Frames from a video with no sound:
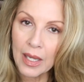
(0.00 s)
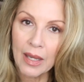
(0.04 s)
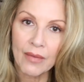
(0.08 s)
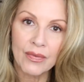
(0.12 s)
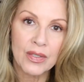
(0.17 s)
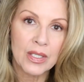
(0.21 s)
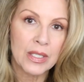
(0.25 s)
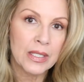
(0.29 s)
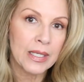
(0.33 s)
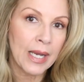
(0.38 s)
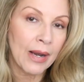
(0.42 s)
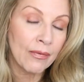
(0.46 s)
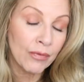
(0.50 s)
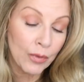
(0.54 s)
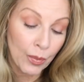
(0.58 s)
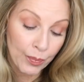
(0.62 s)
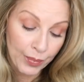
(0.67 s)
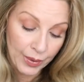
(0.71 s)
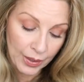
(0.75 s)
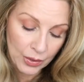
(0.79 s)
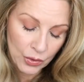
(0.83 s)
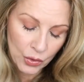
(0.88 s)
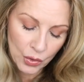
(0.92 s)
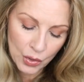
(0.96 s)
I have
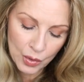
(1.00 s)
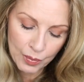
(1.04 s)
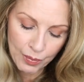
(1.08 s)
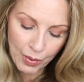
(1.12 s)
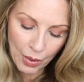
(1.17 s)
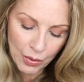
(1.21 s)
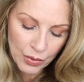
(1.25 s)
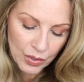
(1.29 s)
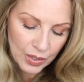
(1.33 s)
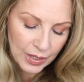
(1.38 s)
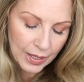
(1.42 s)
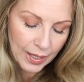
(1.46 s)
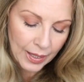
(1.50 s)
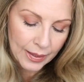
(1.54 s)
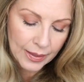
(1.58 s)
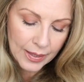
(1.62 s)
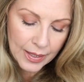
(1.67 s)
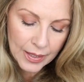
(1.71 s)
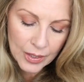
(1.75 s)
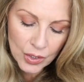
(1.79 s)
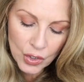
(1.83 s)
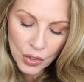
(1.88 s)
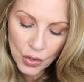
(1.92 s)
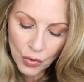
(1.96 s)
several pictures posted on
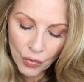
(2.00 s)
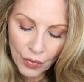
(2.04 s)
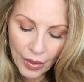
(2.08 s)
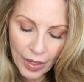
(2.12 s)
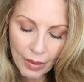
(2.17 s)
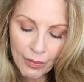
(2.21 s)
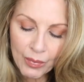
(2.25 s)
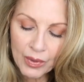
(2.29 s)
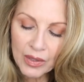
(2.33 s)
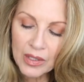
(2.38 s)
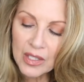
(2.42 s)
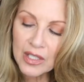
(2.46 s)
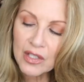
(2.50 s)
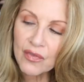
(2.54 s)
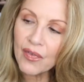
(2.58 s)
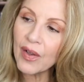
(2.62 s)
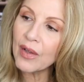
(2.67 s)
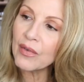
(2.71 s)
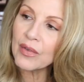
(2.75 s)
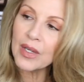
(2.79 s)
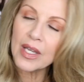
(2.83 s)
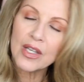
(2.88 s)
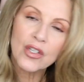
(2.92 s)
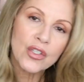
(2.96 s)
Instagram with this
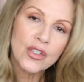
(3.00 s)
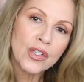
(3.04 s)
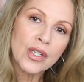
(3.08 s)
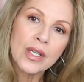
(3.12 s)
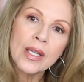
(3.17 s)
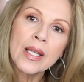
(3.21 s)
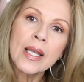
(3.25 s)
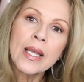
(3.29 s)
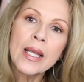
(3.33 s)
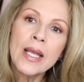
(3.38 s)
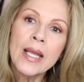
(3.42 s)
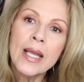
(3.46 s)
foundation.